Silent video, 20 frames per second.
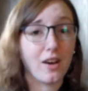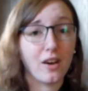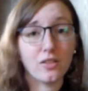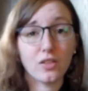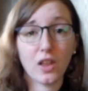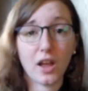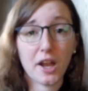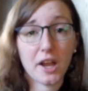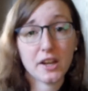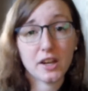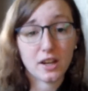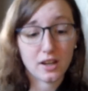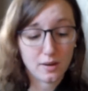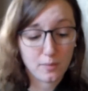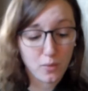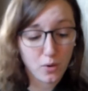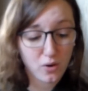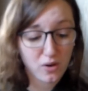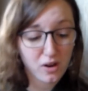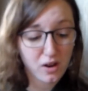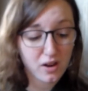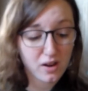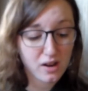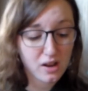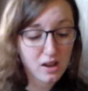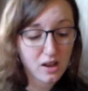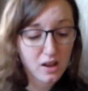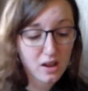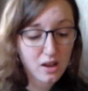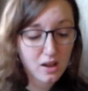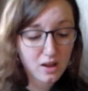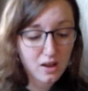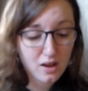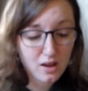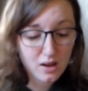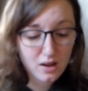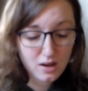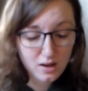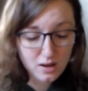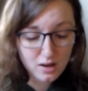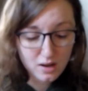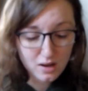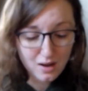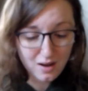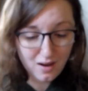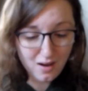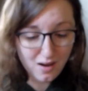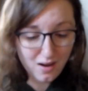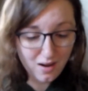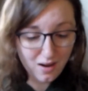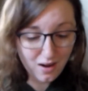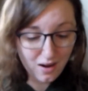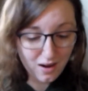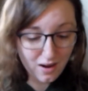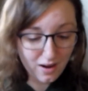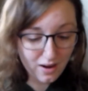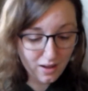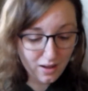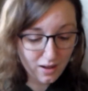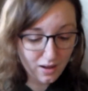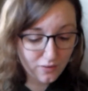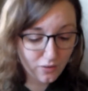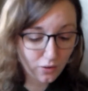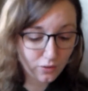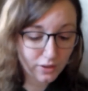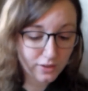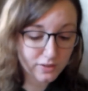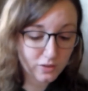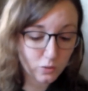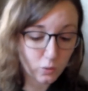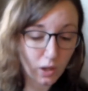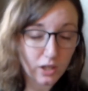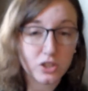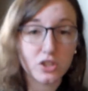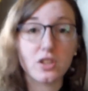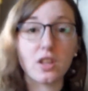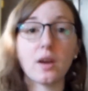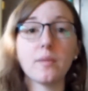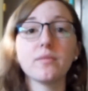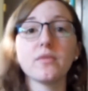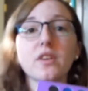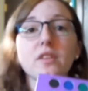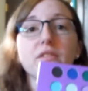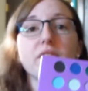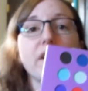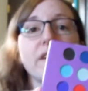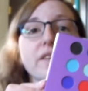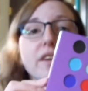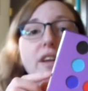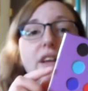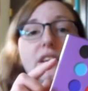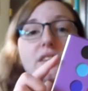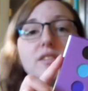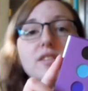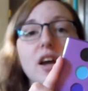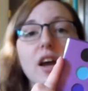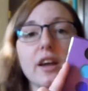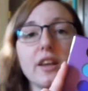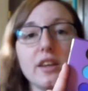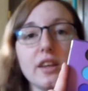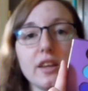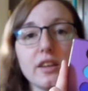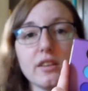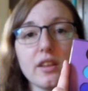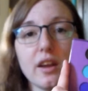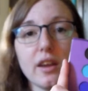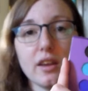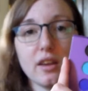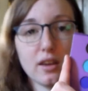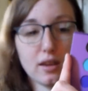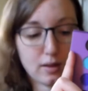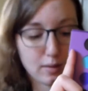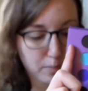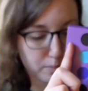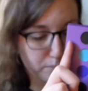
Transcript: it online anymore. I have only swatched them. They're very tiny, like